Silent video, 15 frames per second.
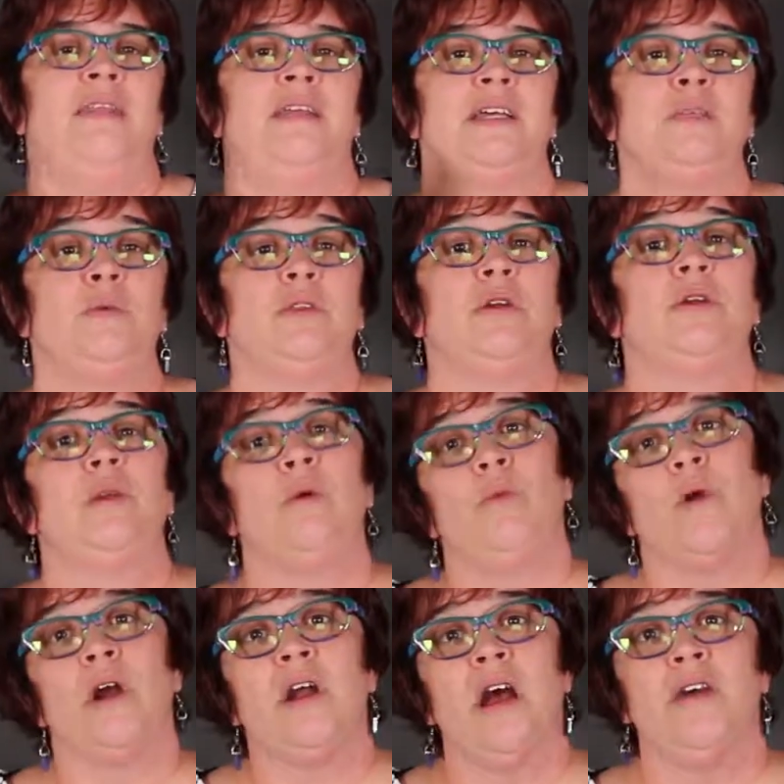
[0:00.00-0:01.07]
That's what they're going to
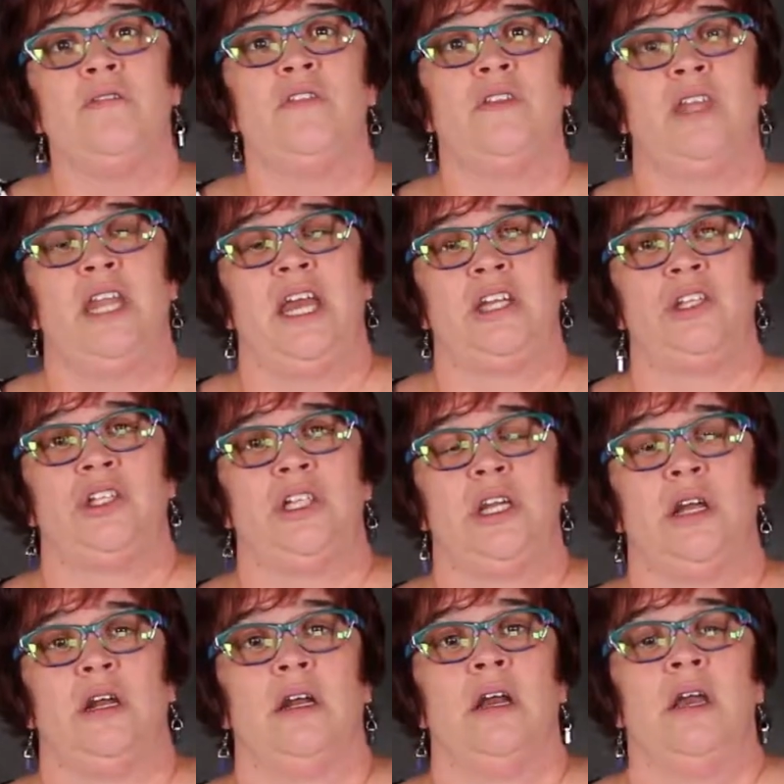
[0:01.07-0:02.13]
work on for the next
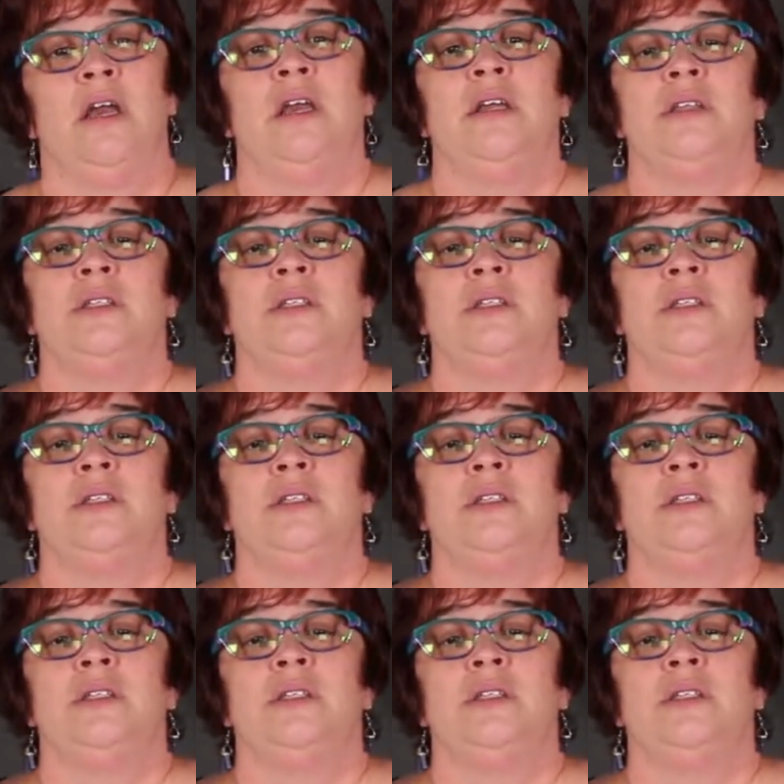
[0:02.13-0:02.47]
year.